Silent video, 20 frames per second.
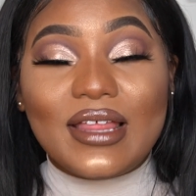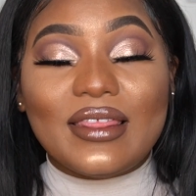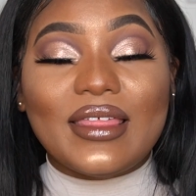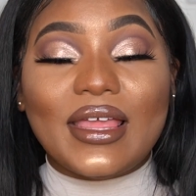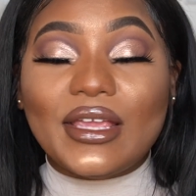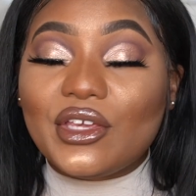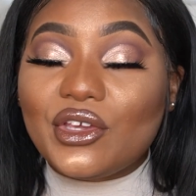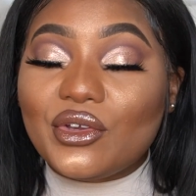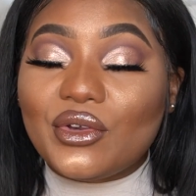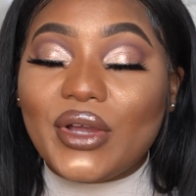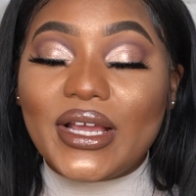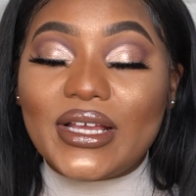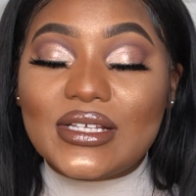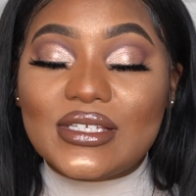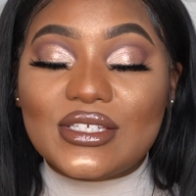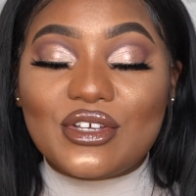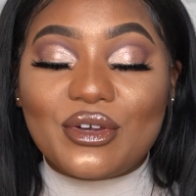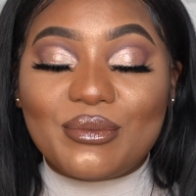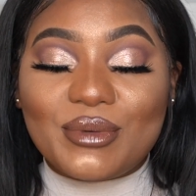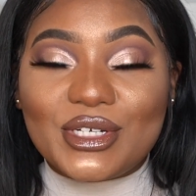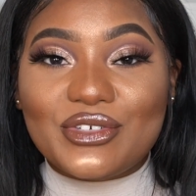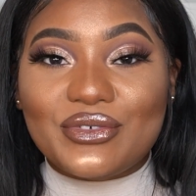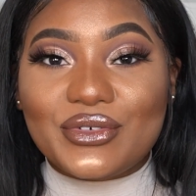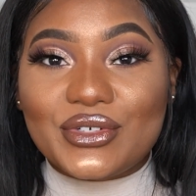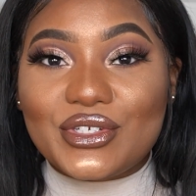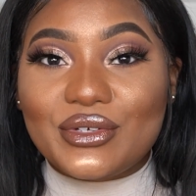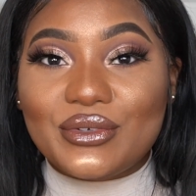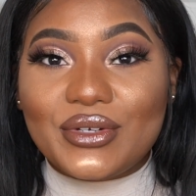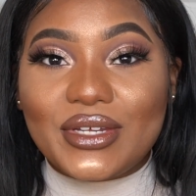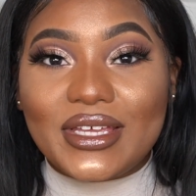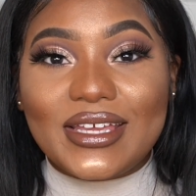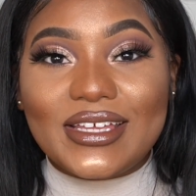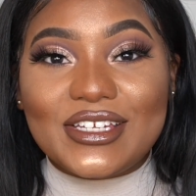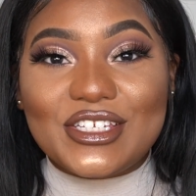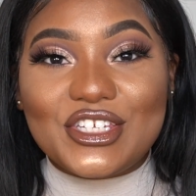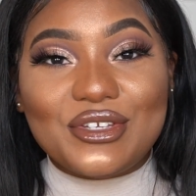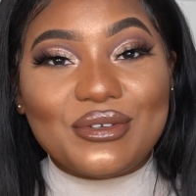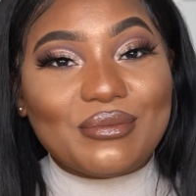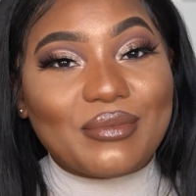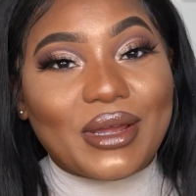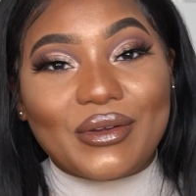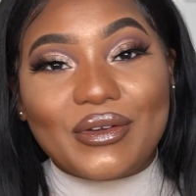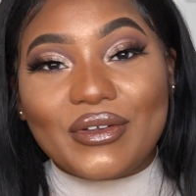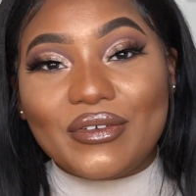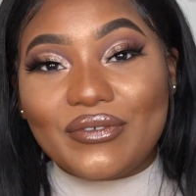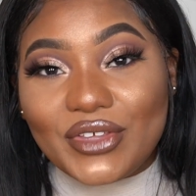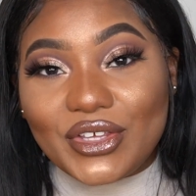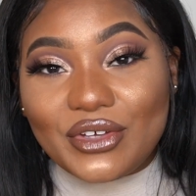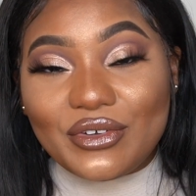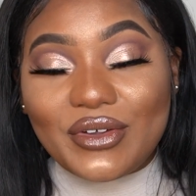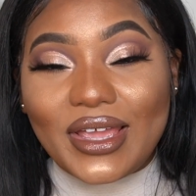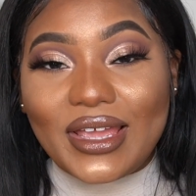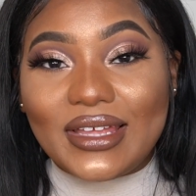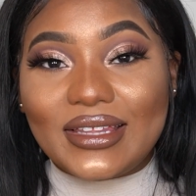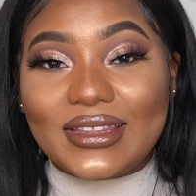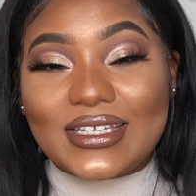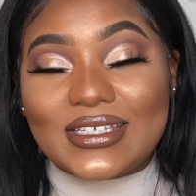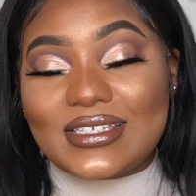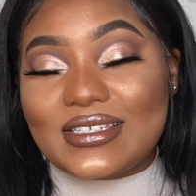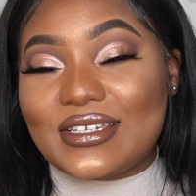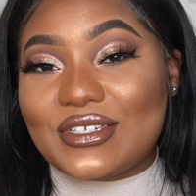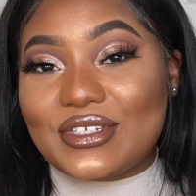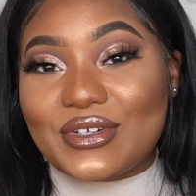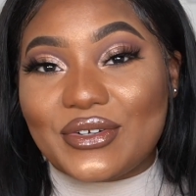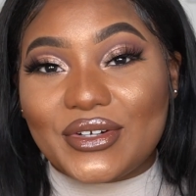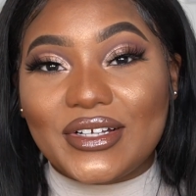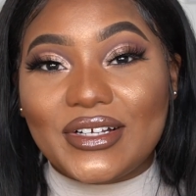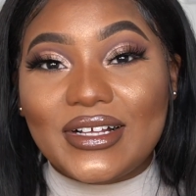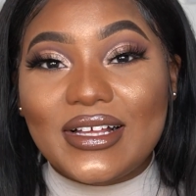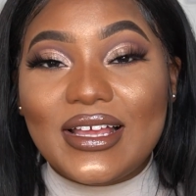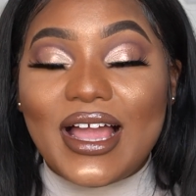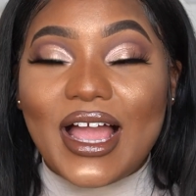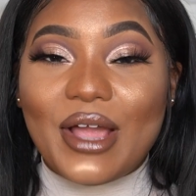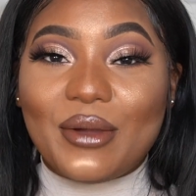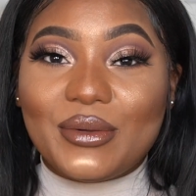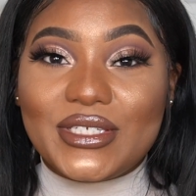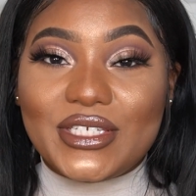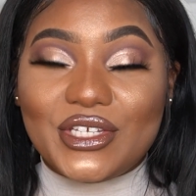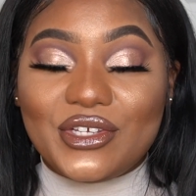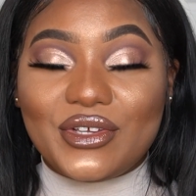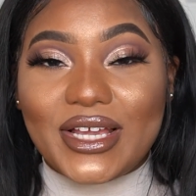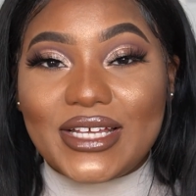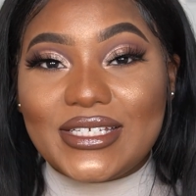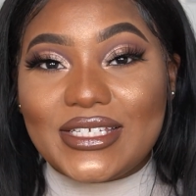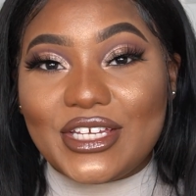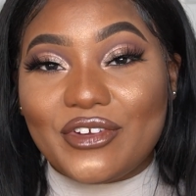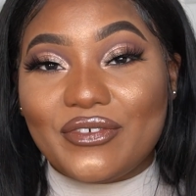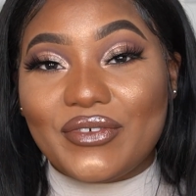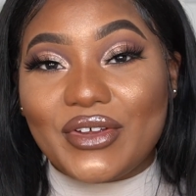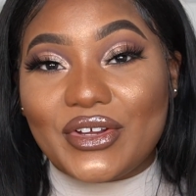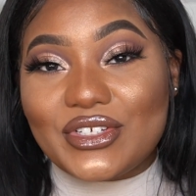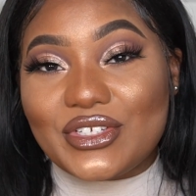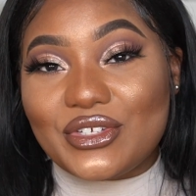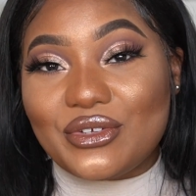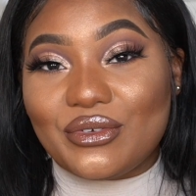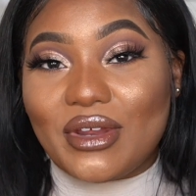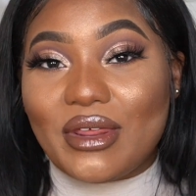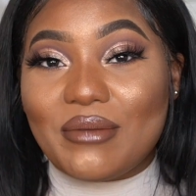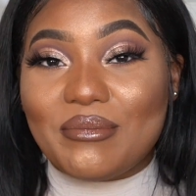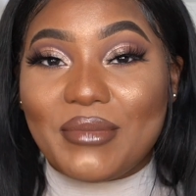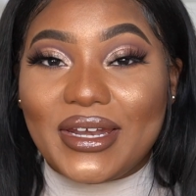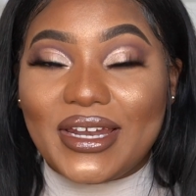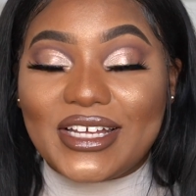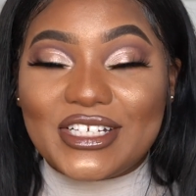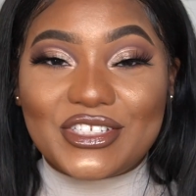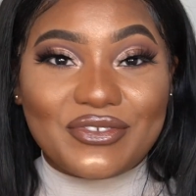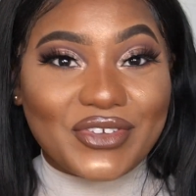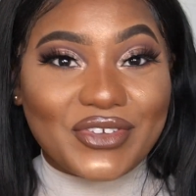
Thank you guys so much for tuning into my review and this tutorial. I will see you guys here very soon in my next